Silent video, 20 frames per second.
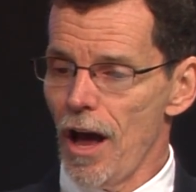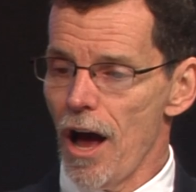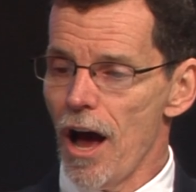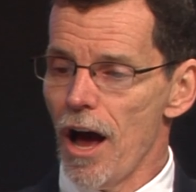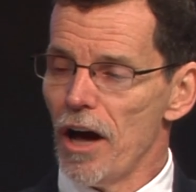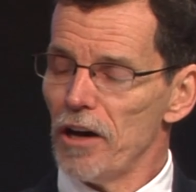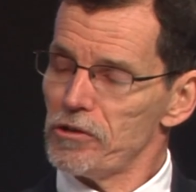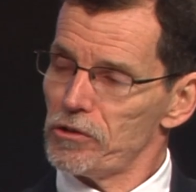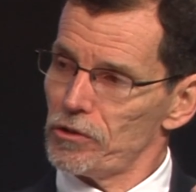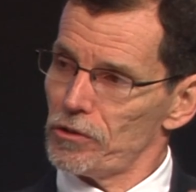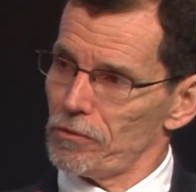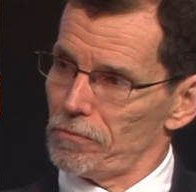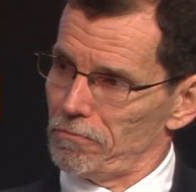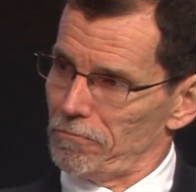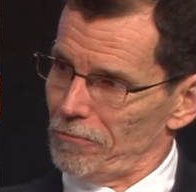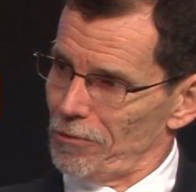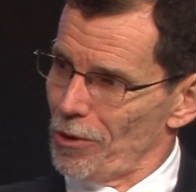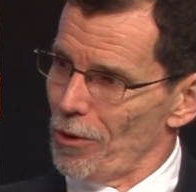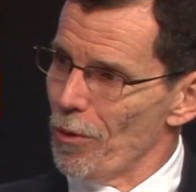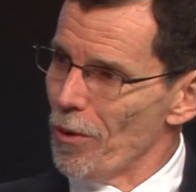us
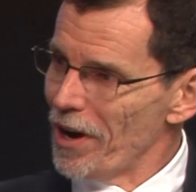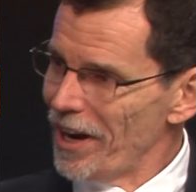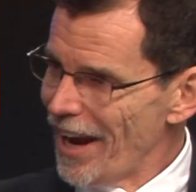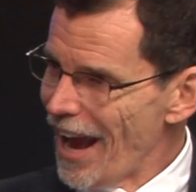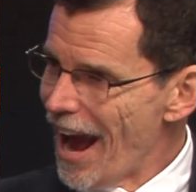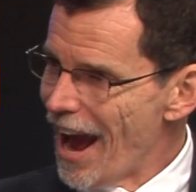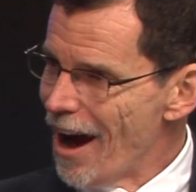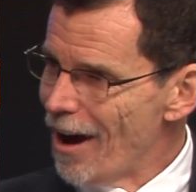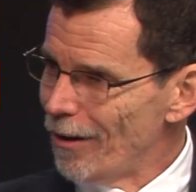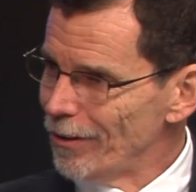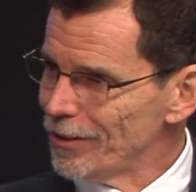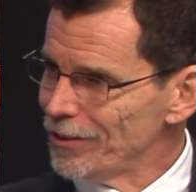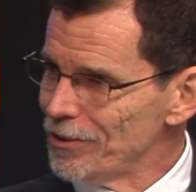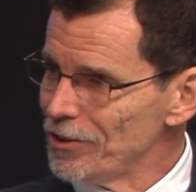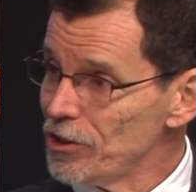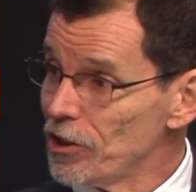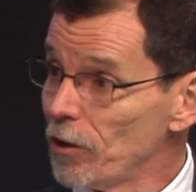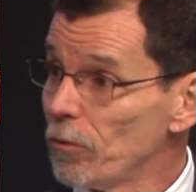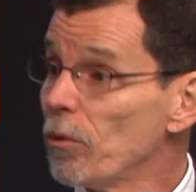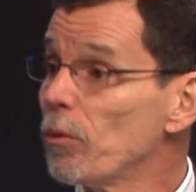going out and
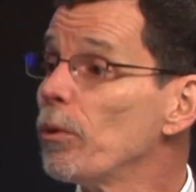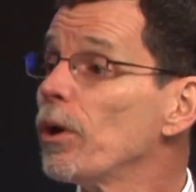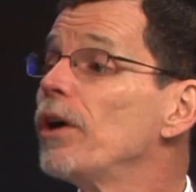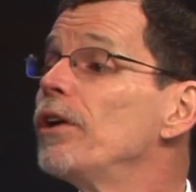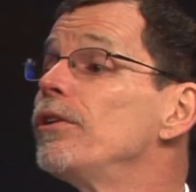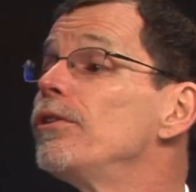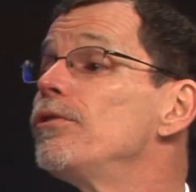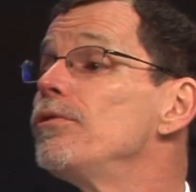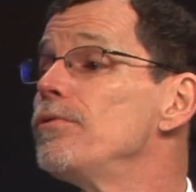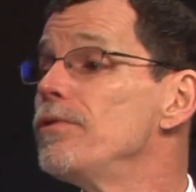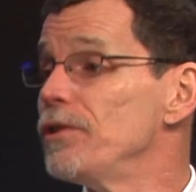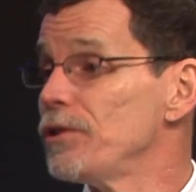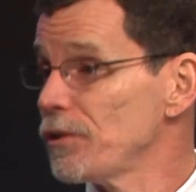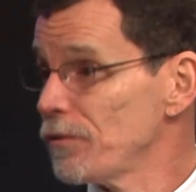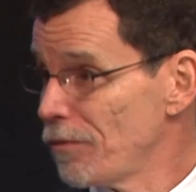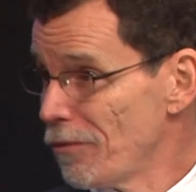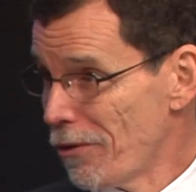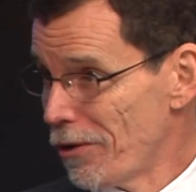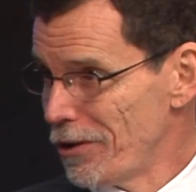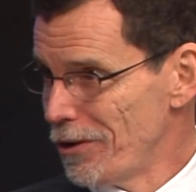saying, well, we're going to do this
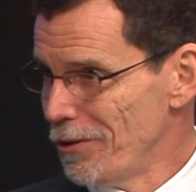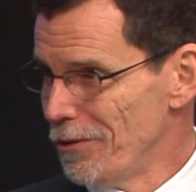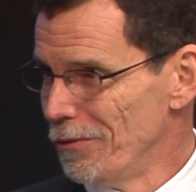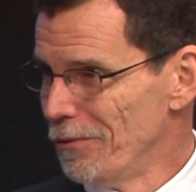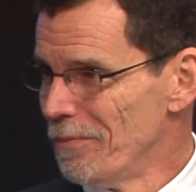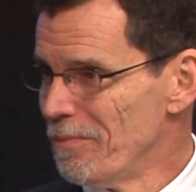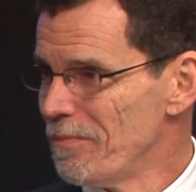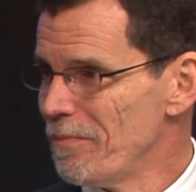for you,